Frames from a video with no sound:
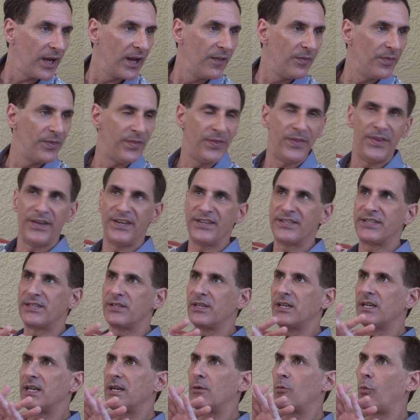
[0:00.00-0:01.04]
and
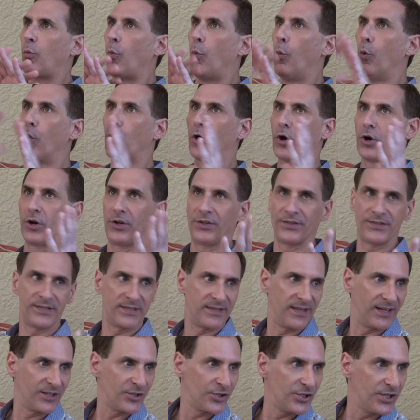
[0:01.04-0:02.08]
these
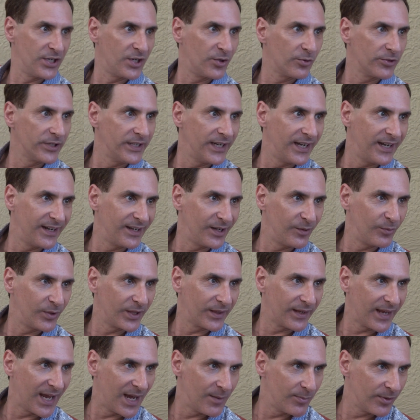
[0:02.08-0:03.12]
worlds that she created
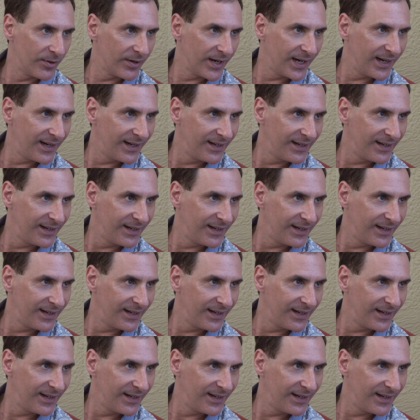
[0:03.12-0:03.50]
with Cabaret.